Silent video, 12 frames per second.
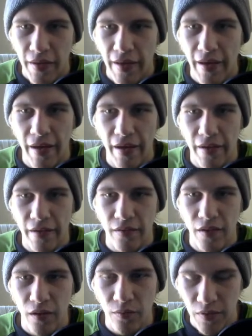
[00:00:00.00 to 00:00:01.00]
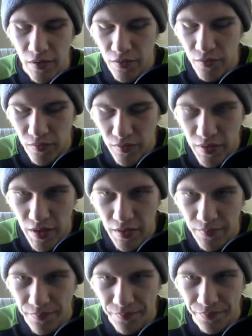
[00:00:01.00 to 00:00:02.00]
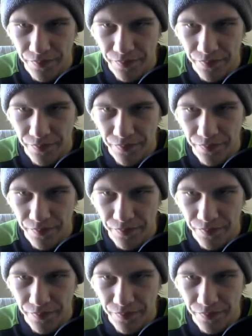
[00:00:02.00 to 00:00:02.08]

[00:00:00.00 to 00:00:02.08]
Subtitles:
And now we're going to do name